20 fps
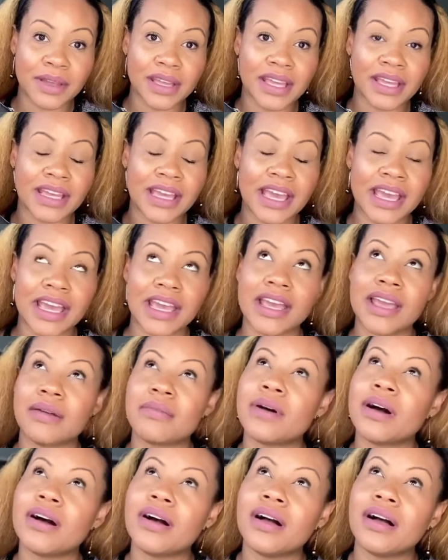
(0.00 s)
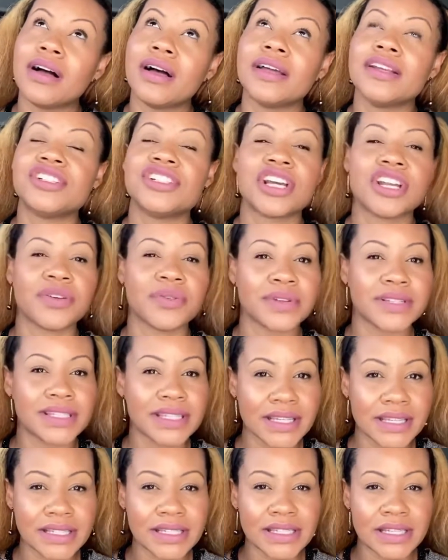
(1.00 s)
It came on January
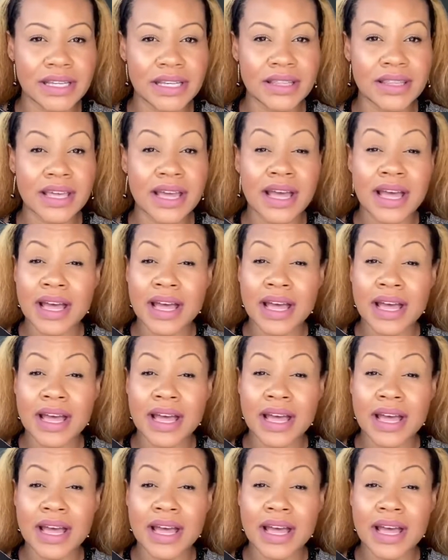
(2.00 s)
16th.